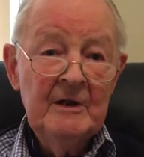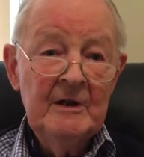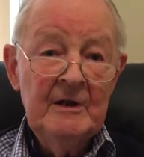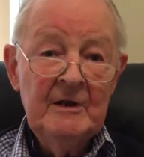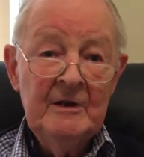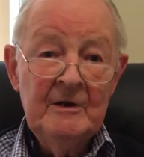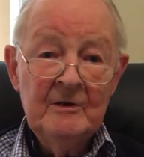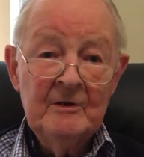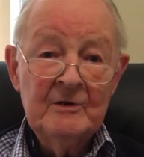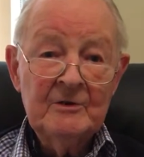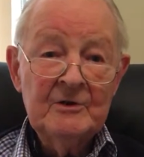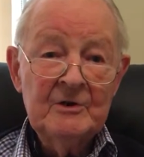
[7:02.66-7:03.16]

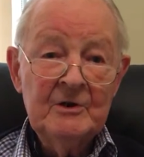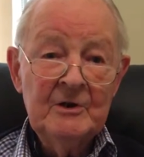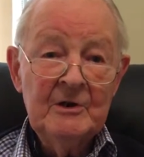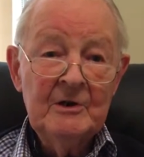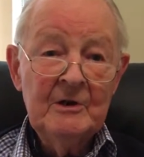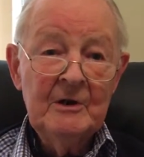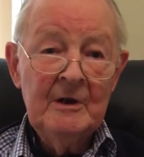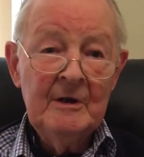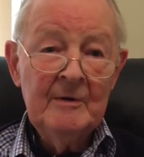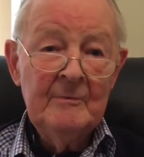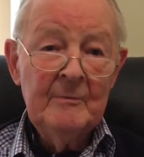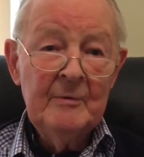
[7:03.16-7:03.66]

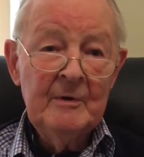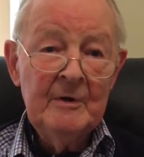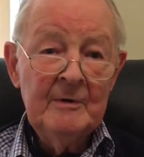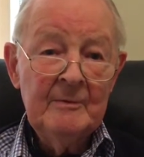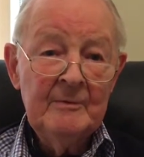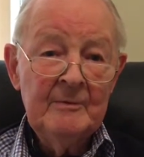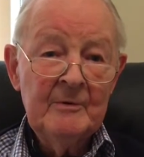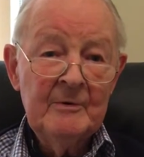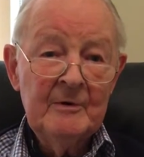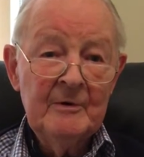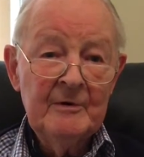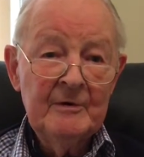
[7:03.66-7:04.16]
Henoch-Schönlein
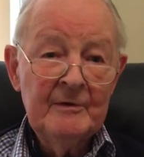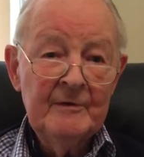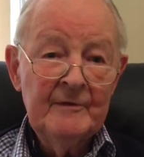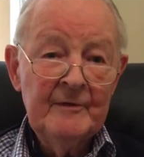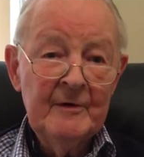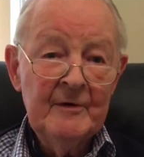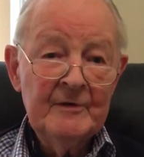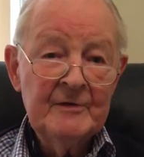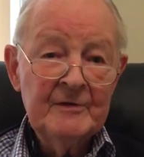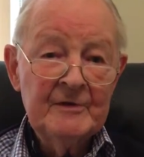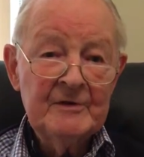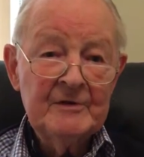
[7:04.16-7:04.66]
purpura and
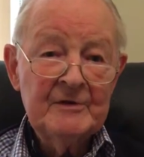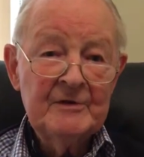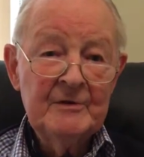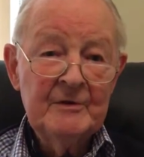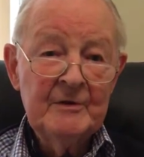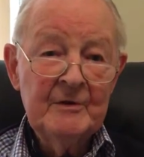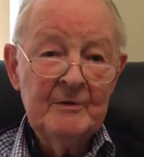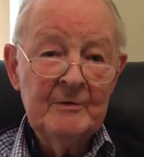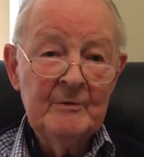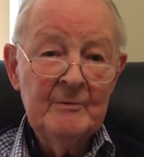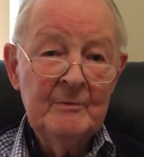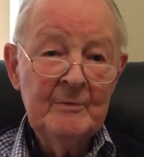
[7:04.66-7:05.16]
nephrotic
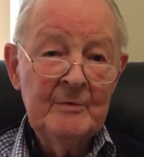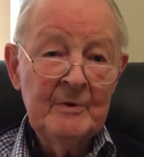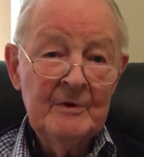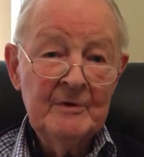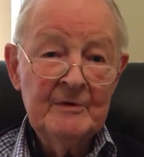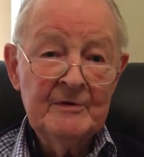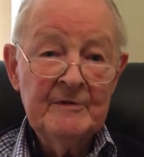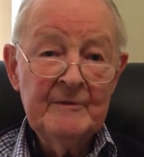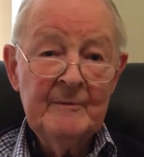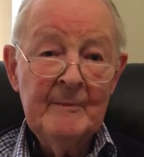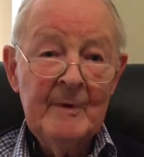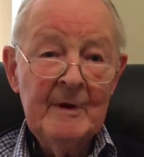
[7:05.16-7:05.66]
syndrome,
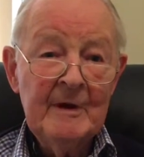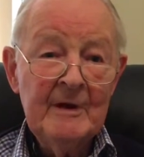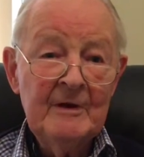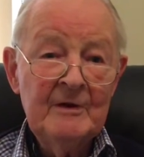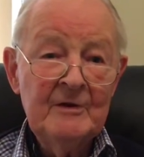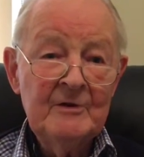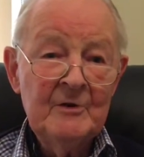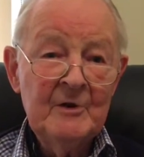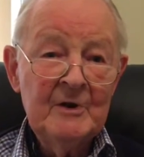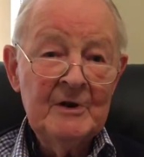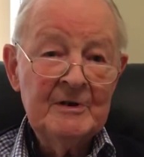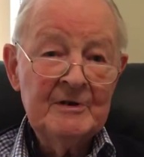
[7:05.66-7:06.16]
because of my
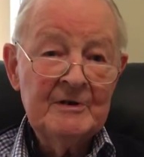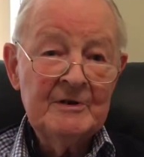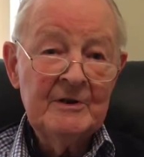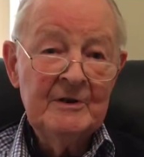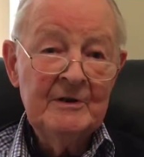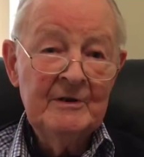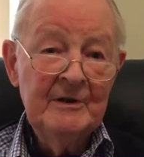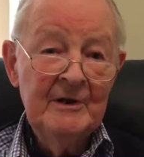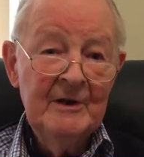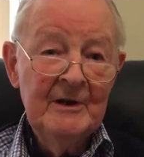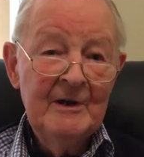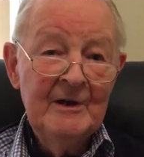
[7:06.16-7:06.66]
interest
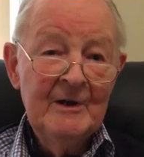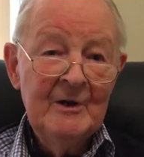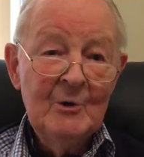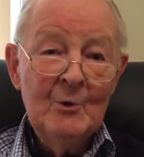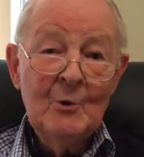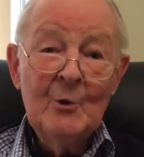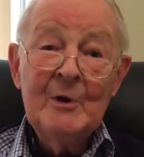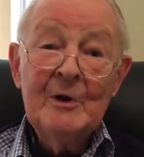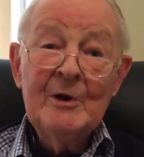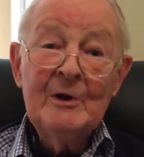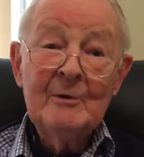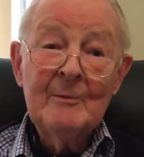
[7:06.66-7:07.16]
in
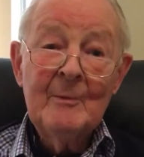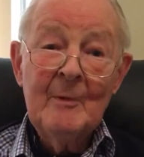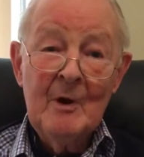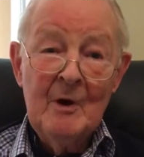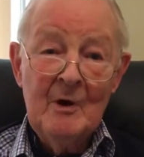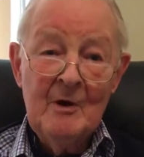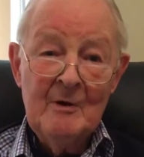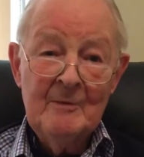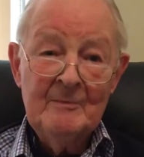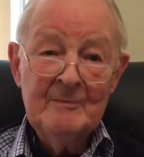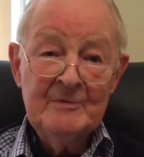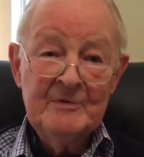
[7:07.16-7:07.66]
renal
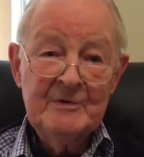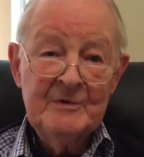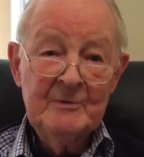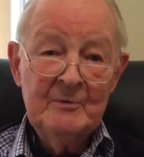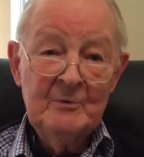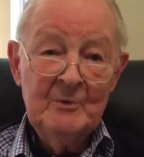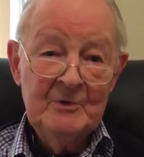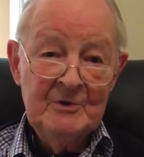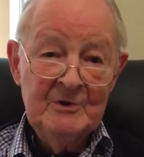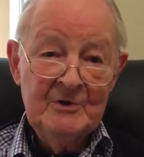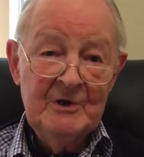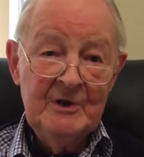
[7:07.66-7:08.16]
biopsy,
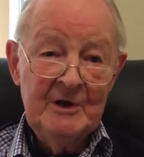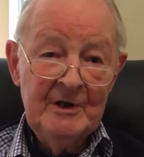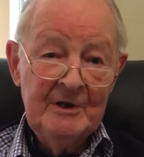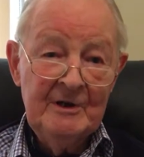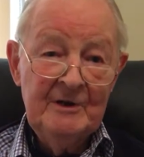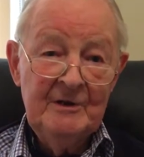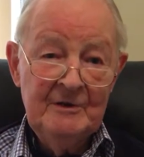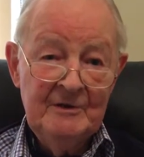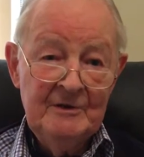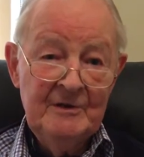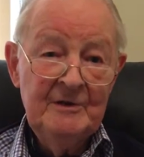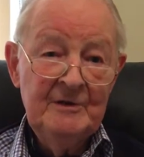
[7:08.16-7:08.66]
which I
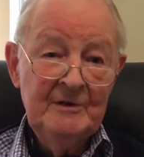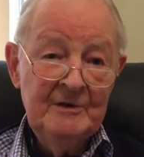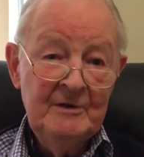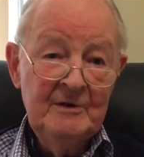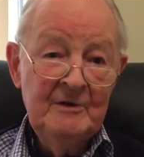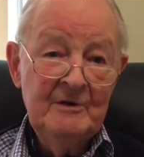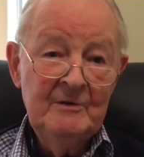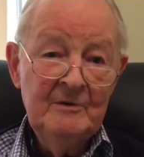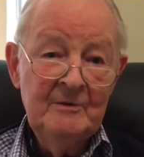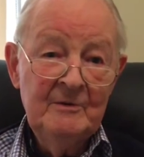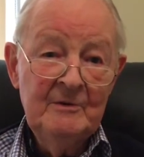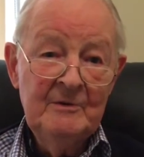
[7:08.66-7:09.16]

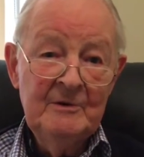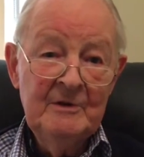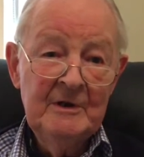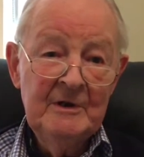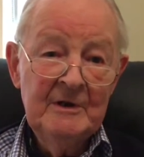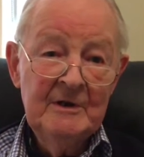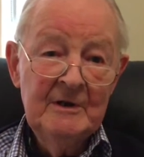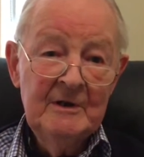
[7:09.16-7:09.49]
continued